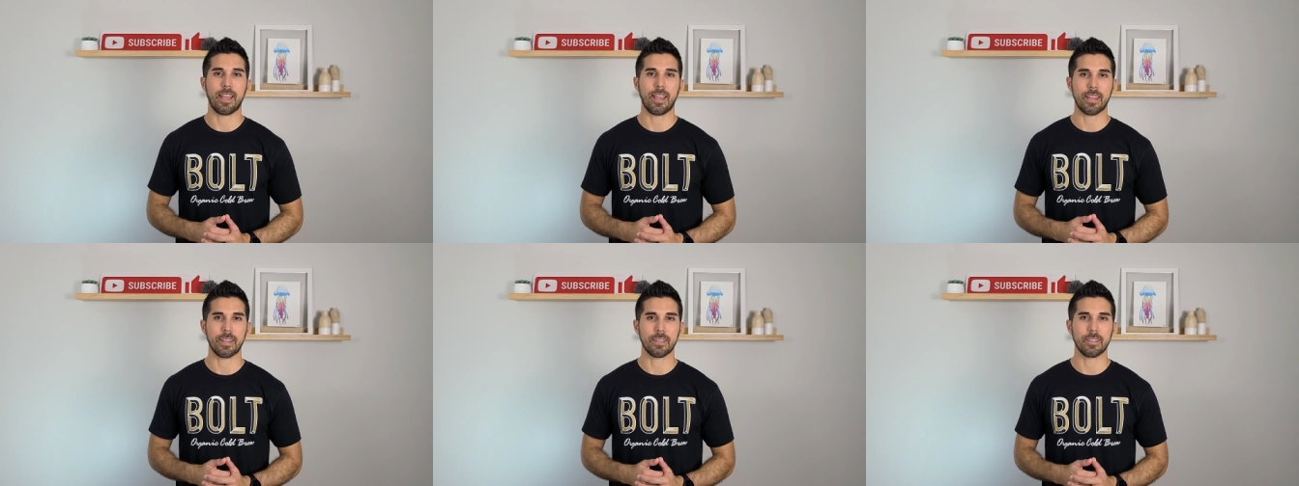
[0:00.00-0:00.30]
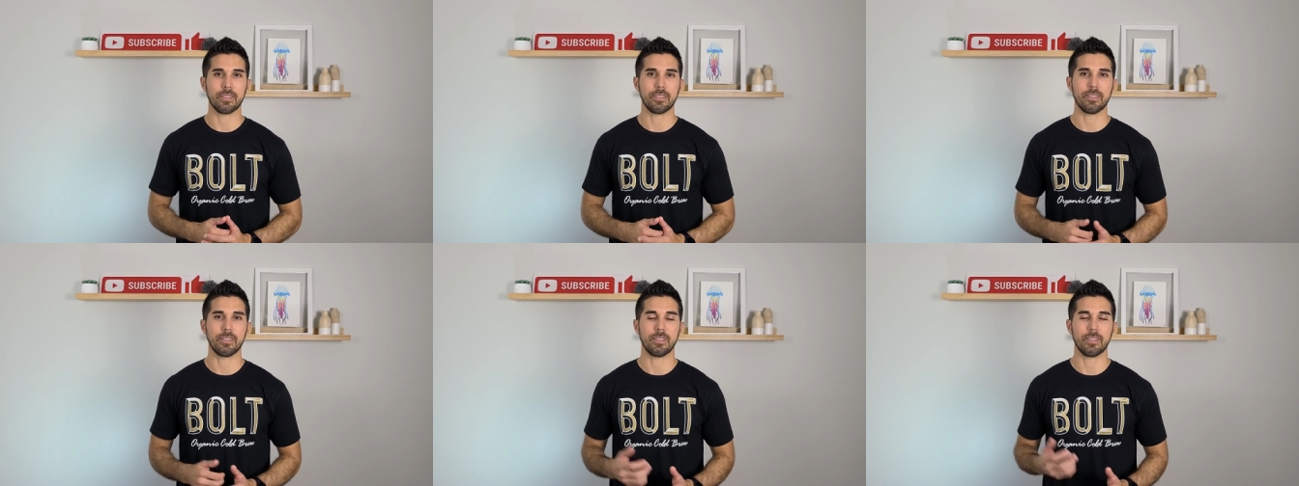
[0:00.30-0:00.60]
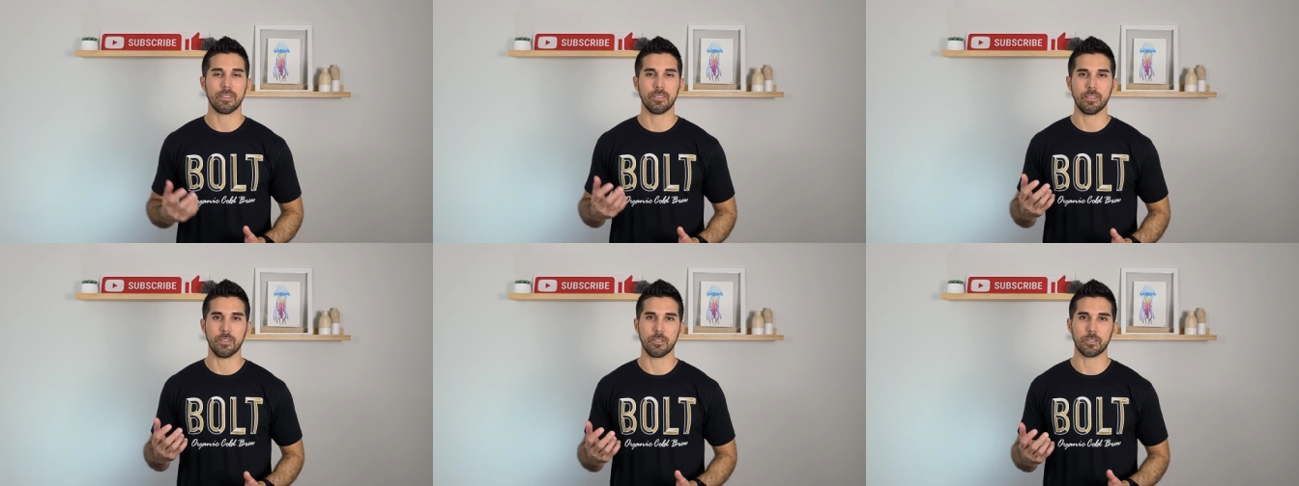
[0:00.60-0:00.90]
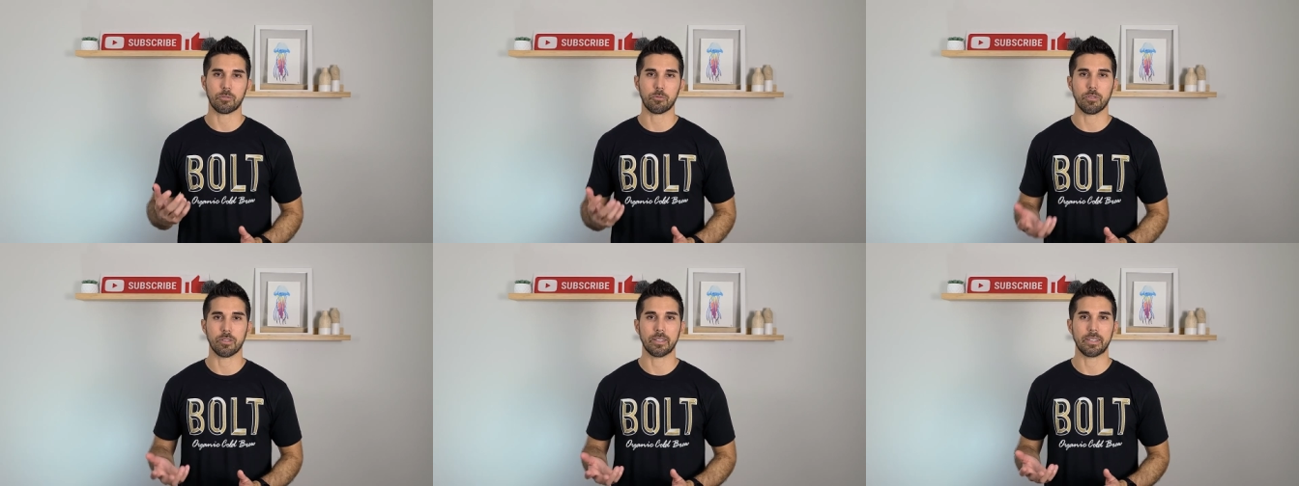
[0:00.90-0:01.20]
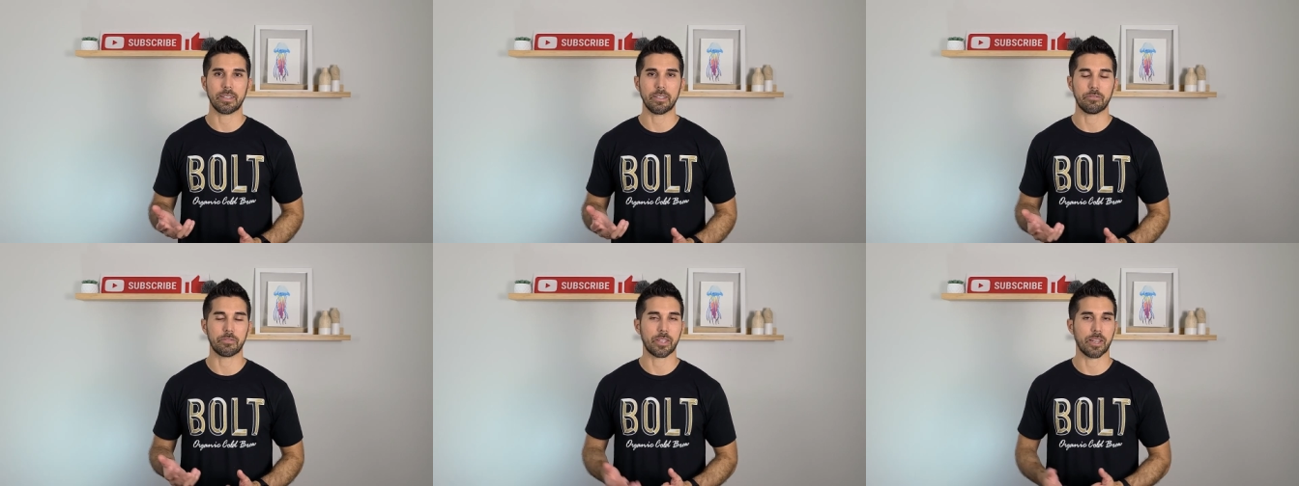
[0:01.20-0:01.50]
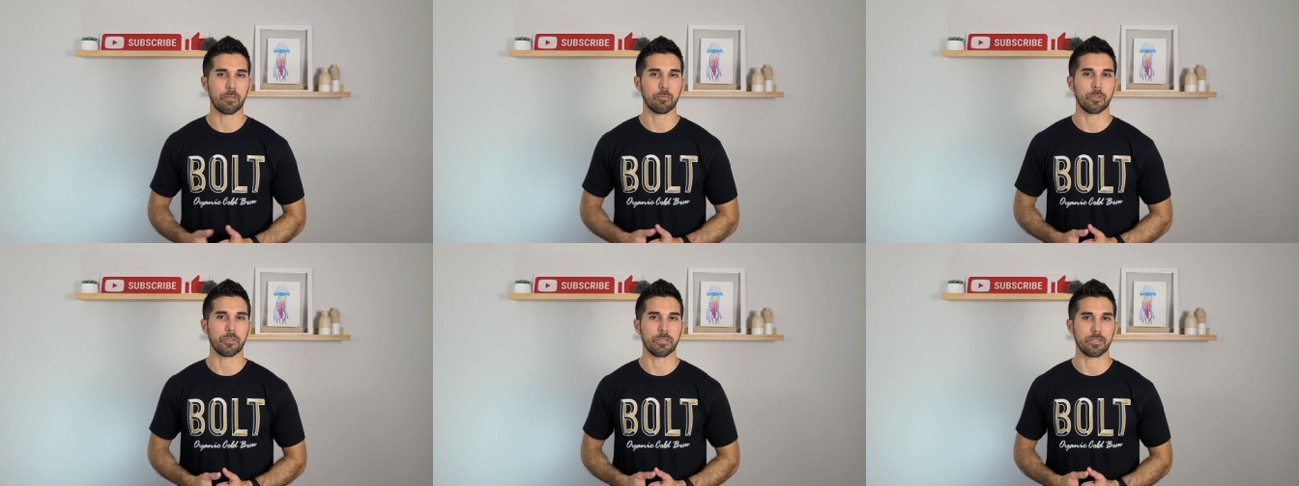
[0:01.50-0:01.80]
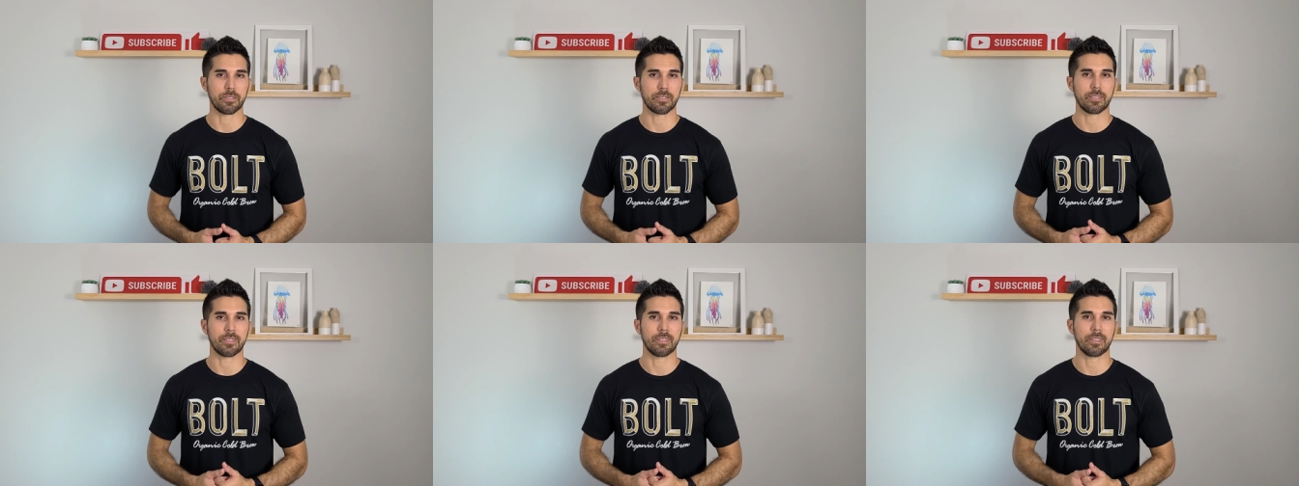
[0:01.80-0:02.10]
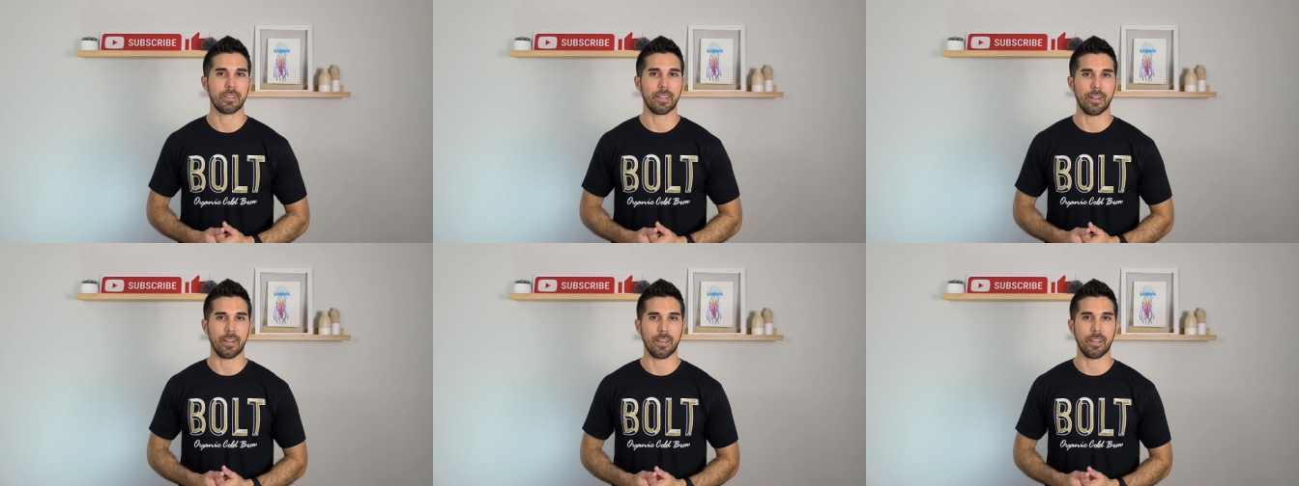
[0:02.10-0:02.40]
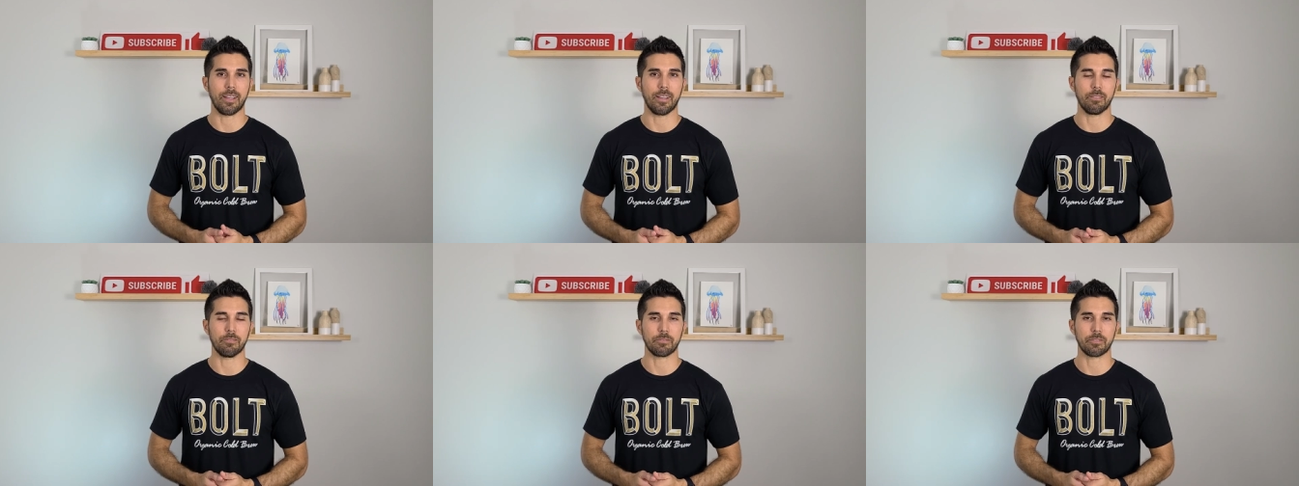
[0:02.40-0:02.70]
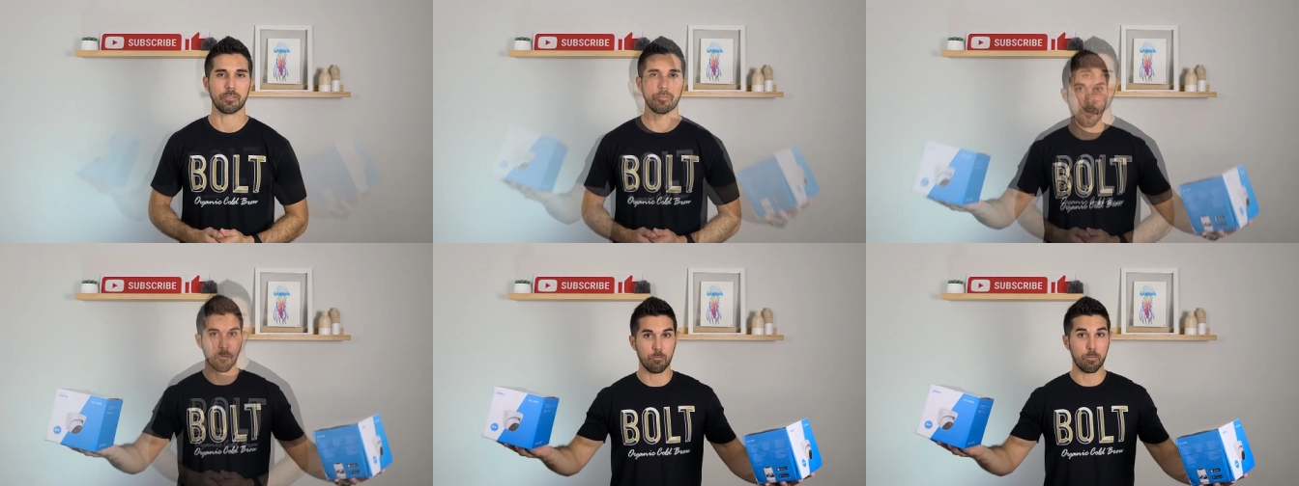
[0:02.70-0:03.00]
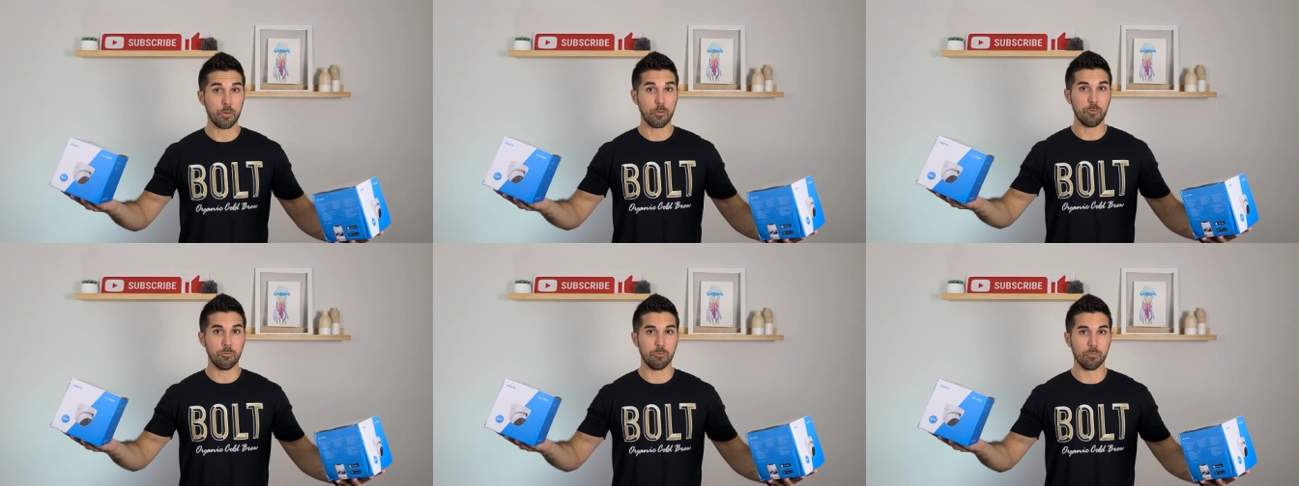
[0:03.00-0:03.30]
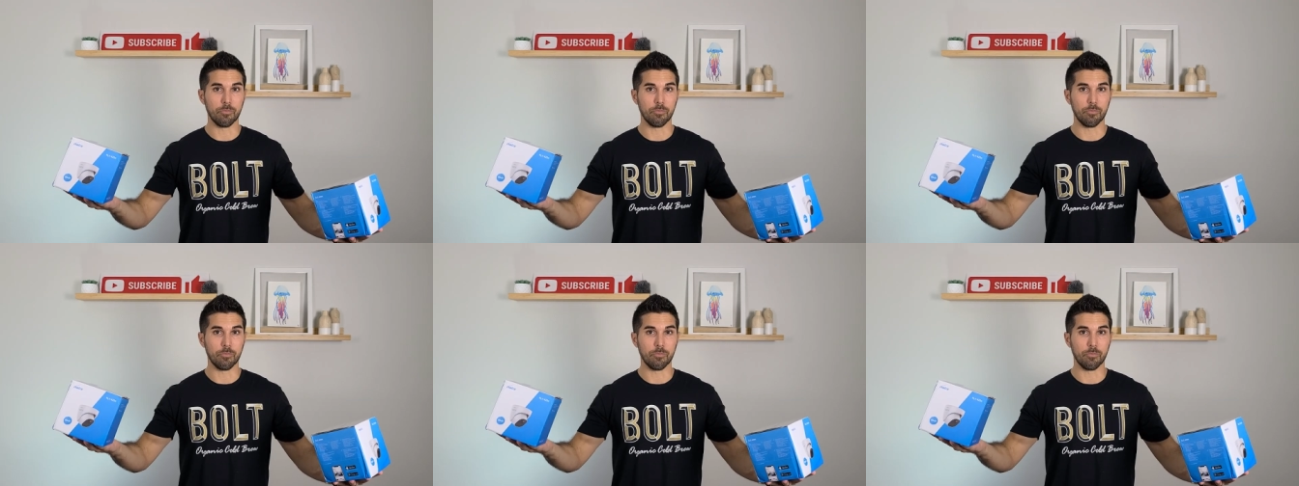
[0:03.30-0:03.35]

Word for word: and the quantity of cameras that I have. Boom!